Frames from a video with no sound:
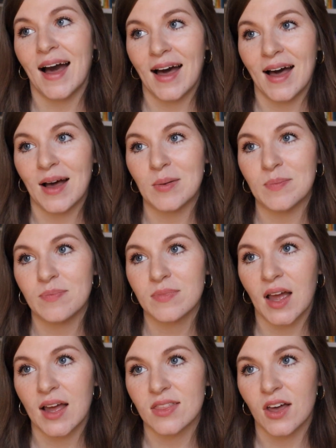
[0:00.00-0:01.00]

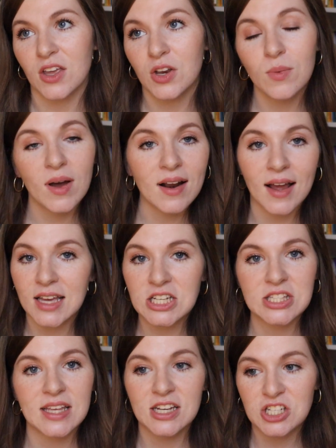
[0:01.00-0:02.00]
I thought, you know what? I could
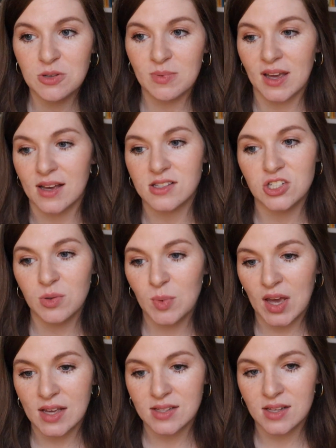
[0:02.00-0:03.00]
just get a GPS.
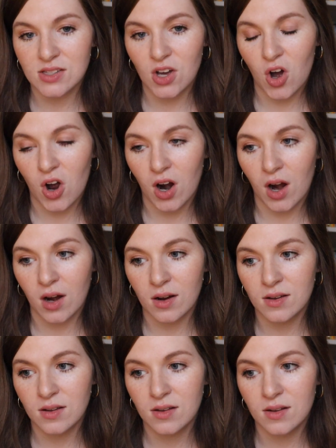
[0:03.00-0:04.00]
GPSs are
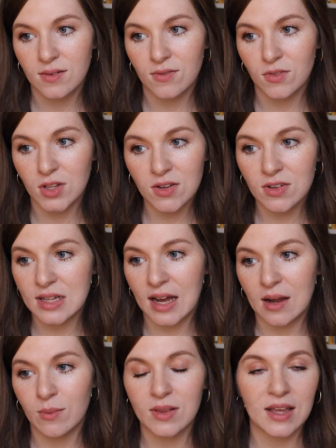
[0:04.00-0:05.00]
really
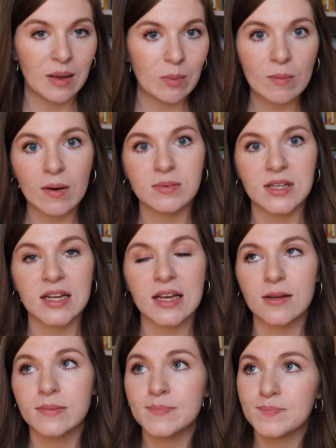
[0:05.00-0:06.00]
reliable. They keep them
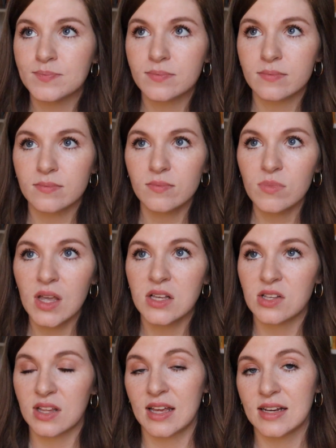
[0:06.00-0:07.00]
updated.
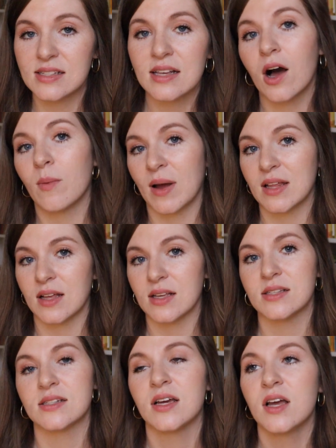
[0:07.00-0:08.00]
So that is on my
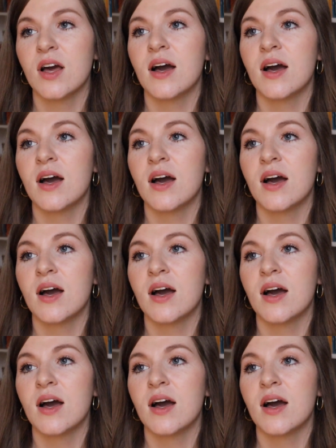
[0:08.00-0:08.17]
list.